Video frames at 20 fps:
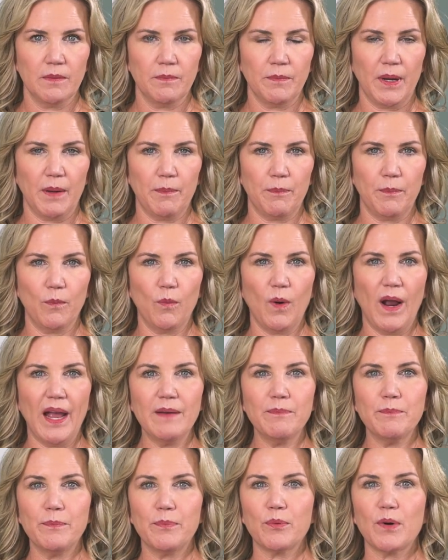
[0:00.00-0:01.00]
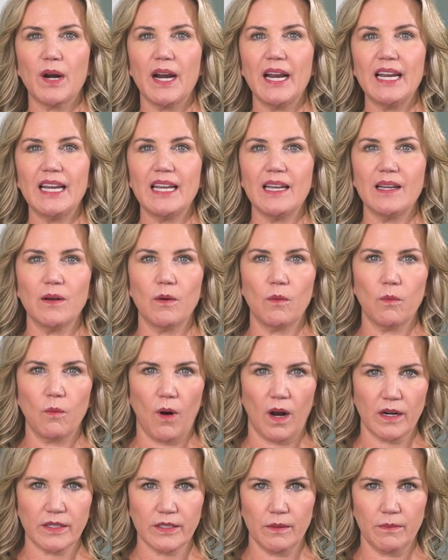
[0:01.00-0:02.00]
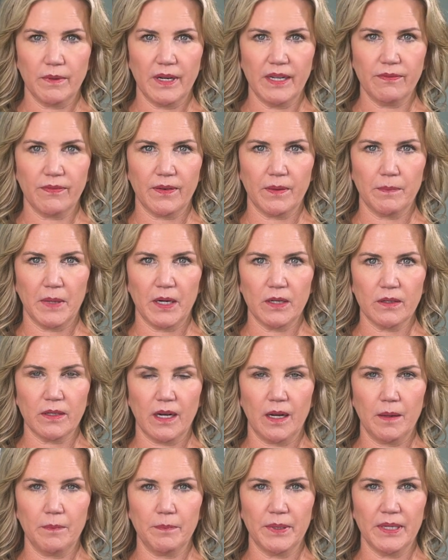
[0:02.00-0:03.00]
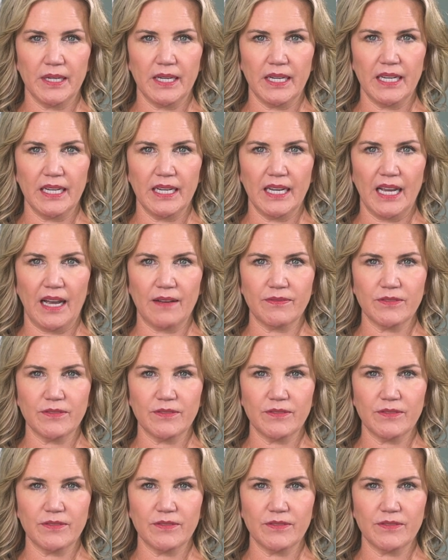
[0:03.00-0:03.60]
But when Bray walked away from our company